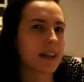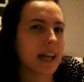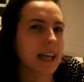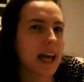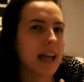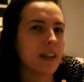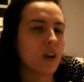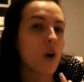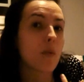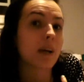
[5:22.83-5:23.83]
Like, in the
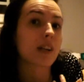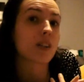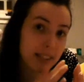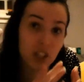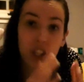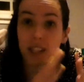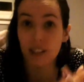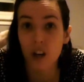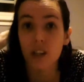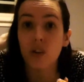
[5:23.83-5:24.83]
comics, she
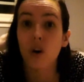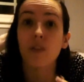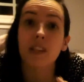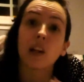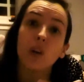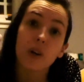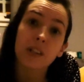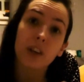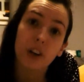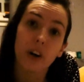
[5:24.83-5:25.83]
started off as a
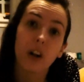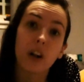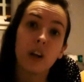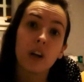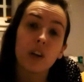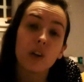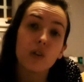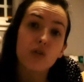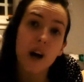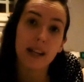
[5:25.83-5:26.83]
lost girl
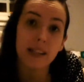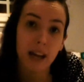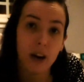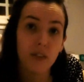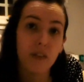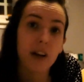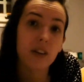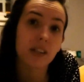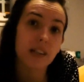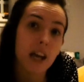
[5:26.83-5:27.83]
trying to get her
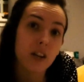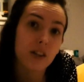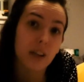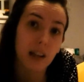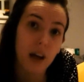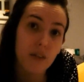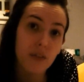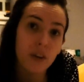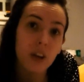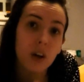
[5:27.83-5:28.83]
father's attention and
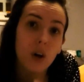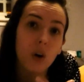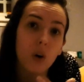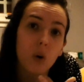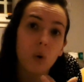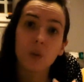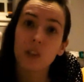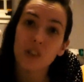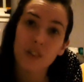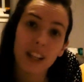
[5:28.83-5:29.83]
love,
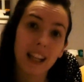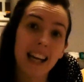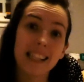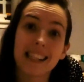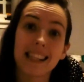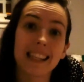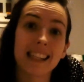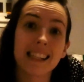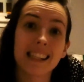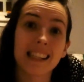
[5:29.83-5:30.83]
only to realise
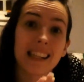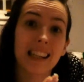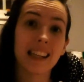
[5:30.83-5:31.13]
that